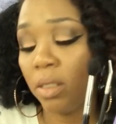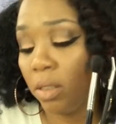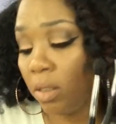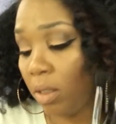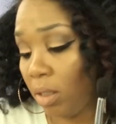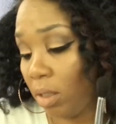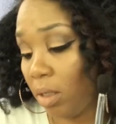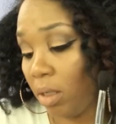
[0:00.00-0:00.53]

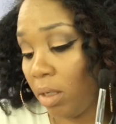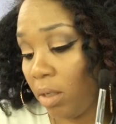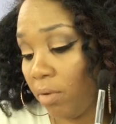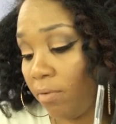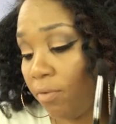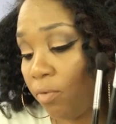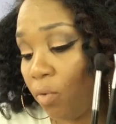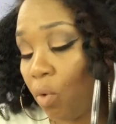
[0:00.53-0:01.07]
look
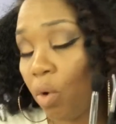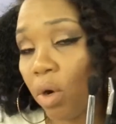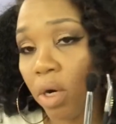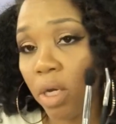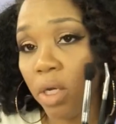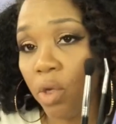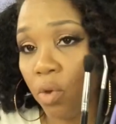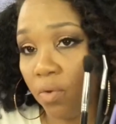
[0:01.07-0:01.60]
for
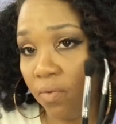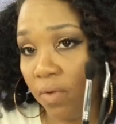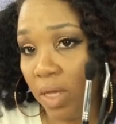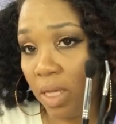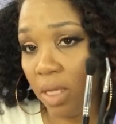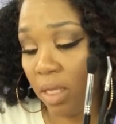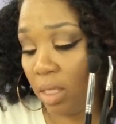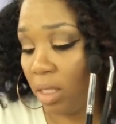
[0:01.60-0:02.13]
your
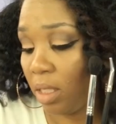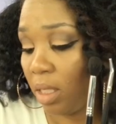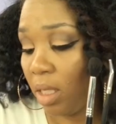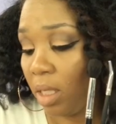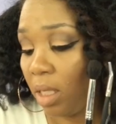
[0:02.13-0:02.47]
face.